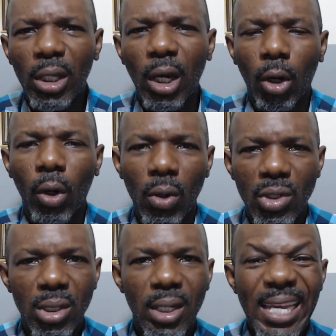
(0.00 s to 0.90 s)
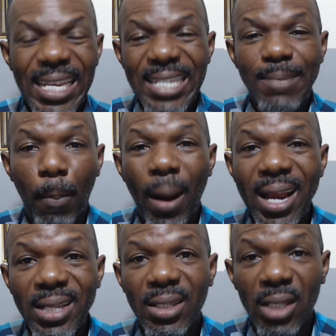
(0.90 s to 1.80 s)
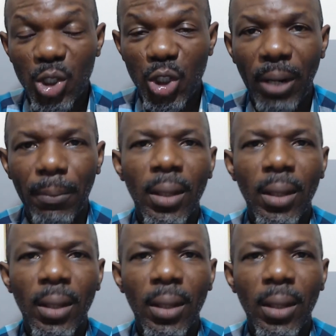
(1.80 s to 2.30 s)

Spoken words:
the cross, he despised the shame.